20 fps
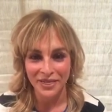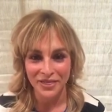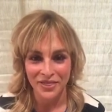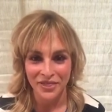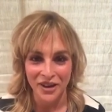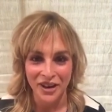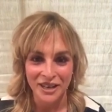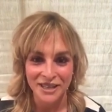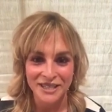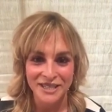my
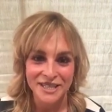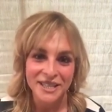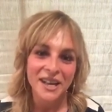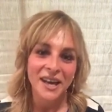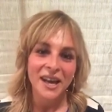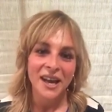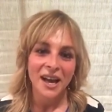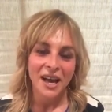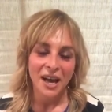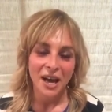thoughts
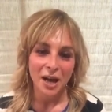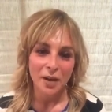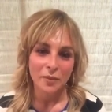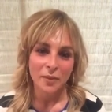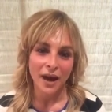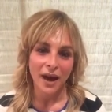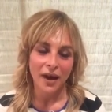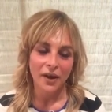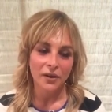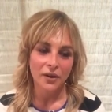
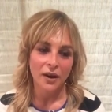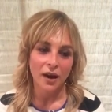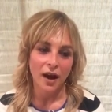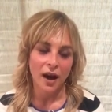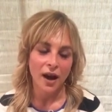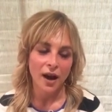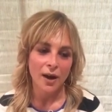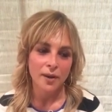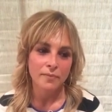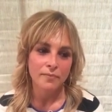about,
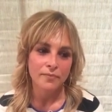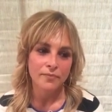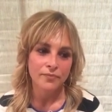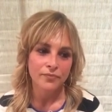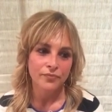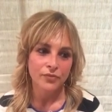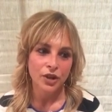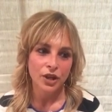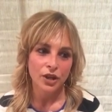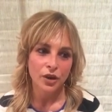um,
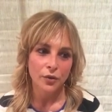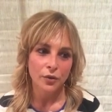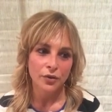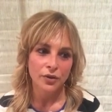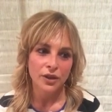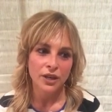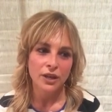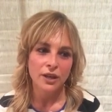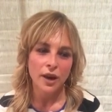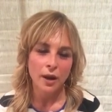you know,
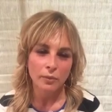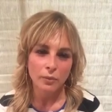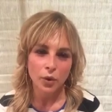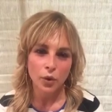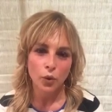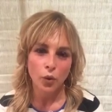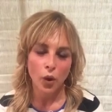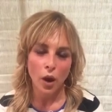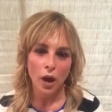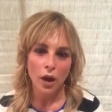the
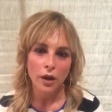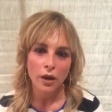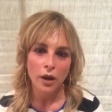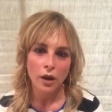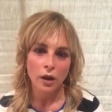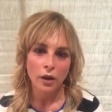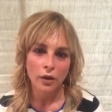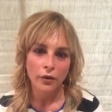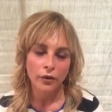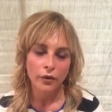number
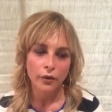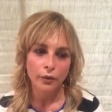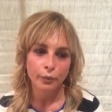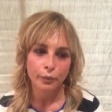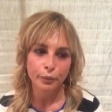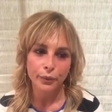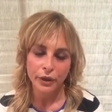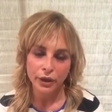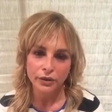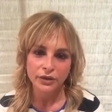one
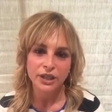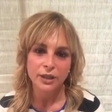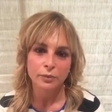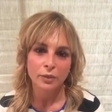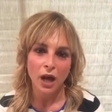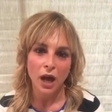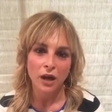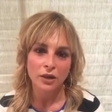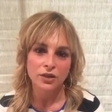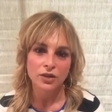building
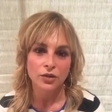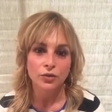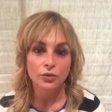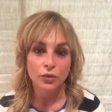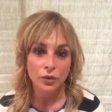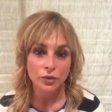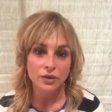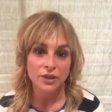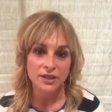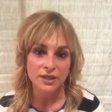block to the
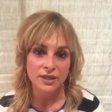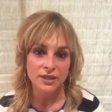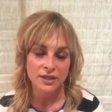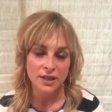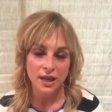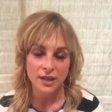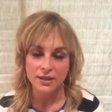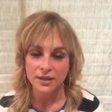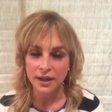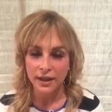road to
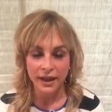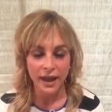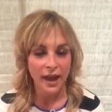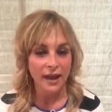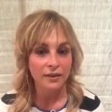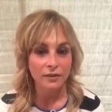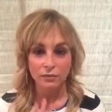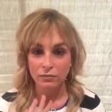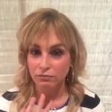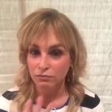success.
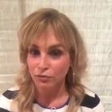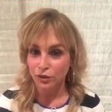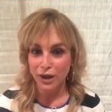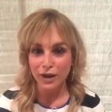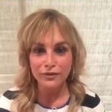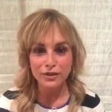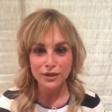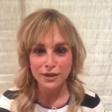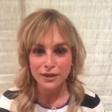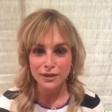Again,
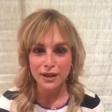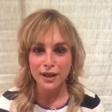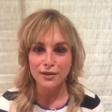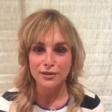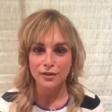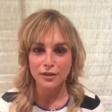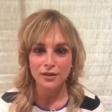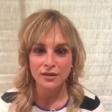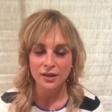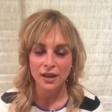whatever
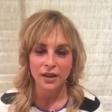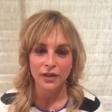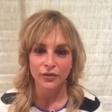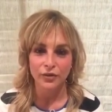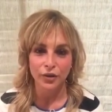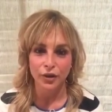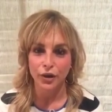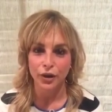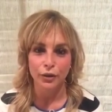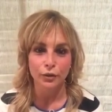success looks like
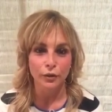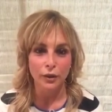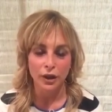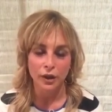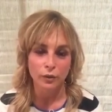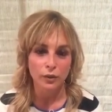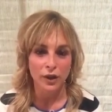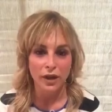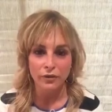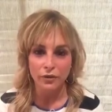for you
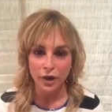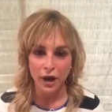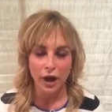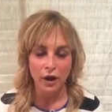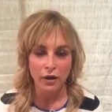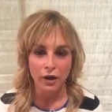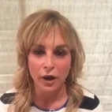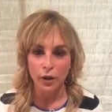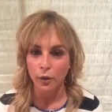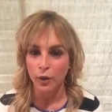in whatever
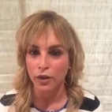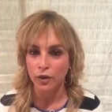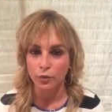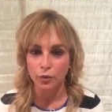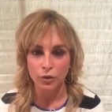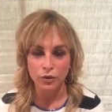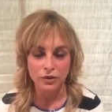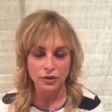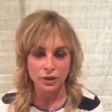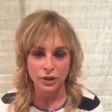area, whether
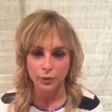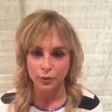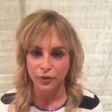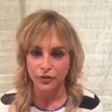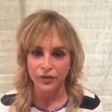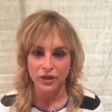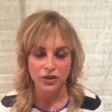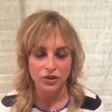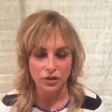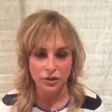personally,
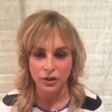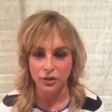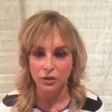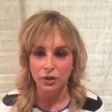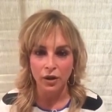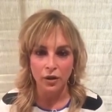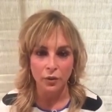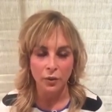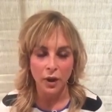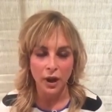professionally, or
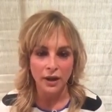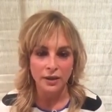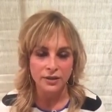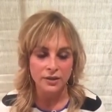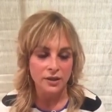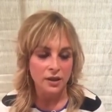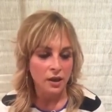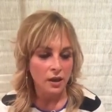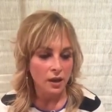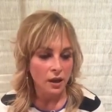
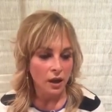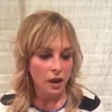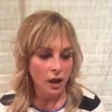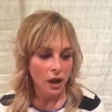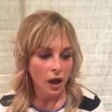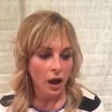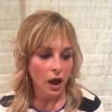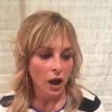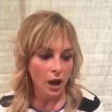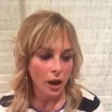otherwise,
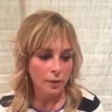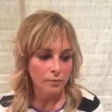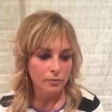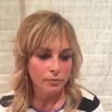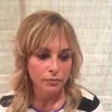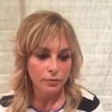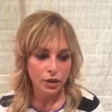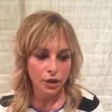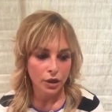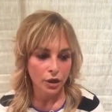
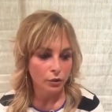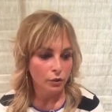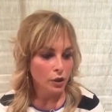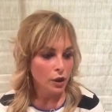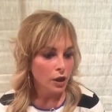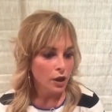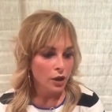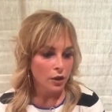um, you know,